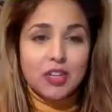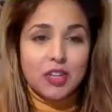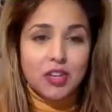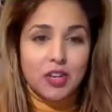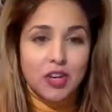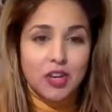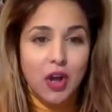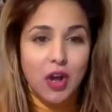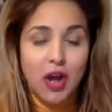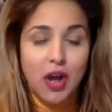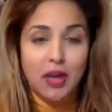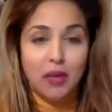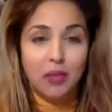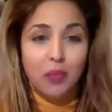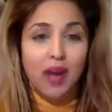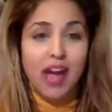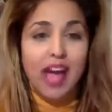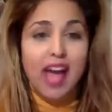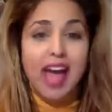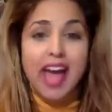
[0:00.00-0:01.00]
good night,
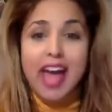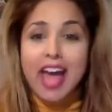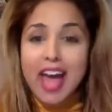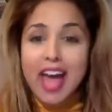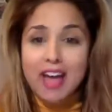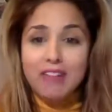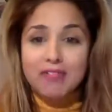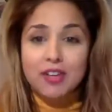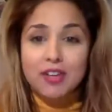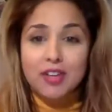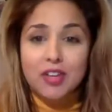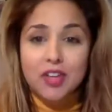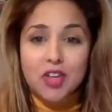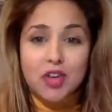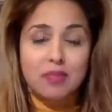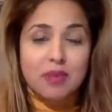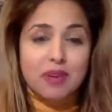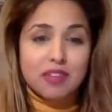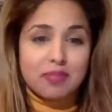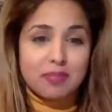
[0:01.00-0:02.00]
wherever you
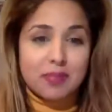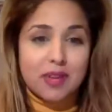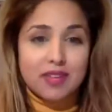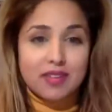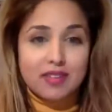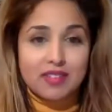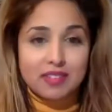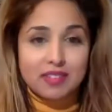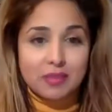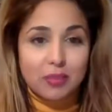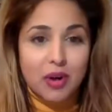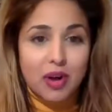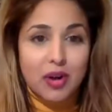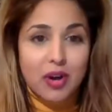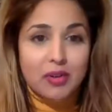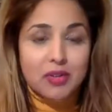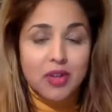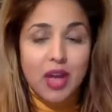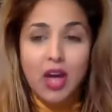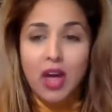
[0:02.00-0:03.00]
must be in this
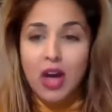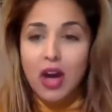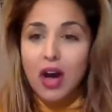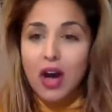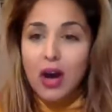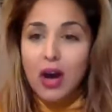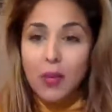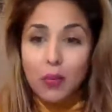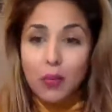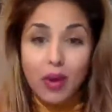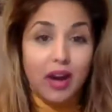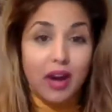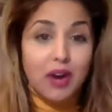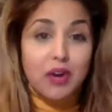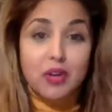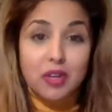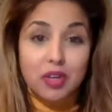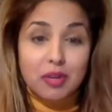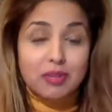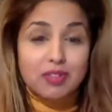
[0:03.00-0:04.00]
world.
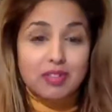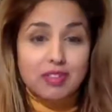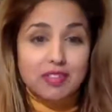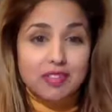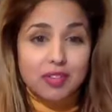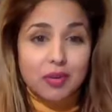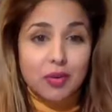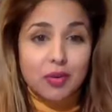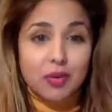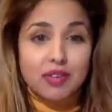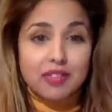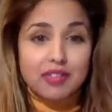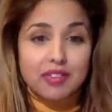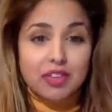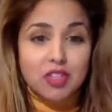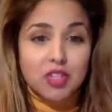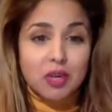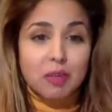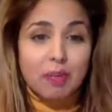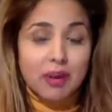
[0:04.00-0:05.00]
Welcome to this call. It's
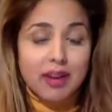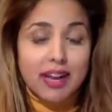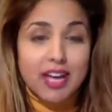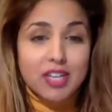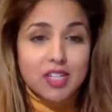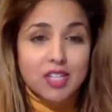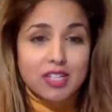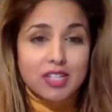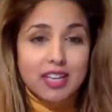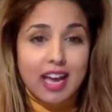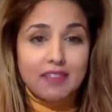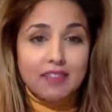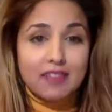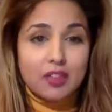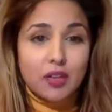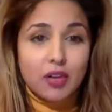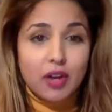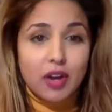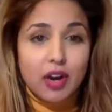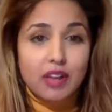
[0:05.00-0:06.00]
such a pleasure to have
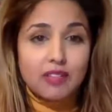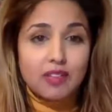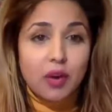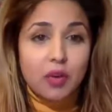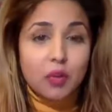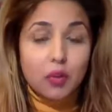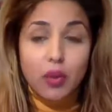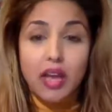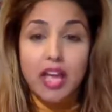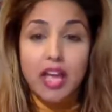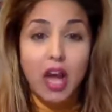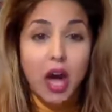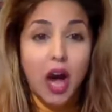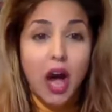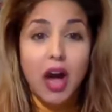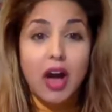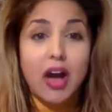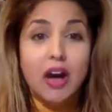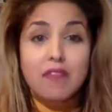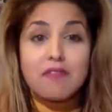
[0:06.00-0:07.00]
you guys on. We
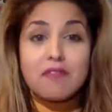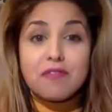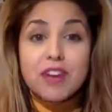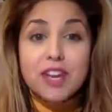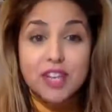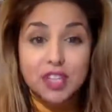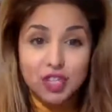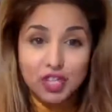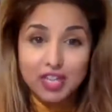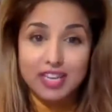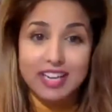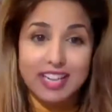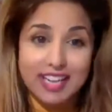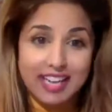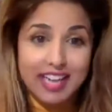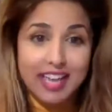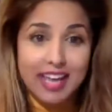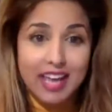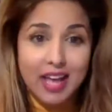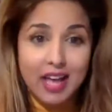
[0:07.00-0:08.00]
are
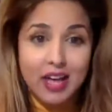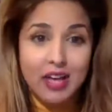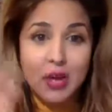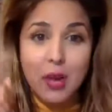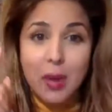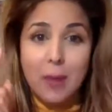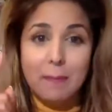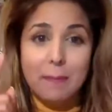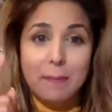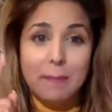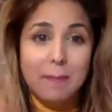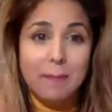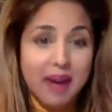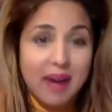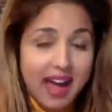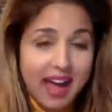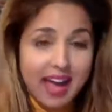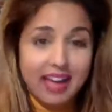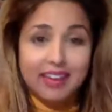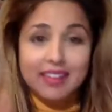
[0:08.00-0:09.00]
officially
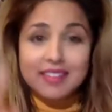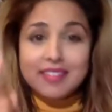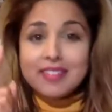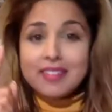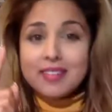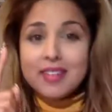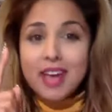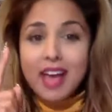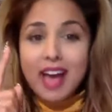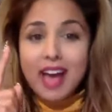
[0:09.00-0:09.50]
maxed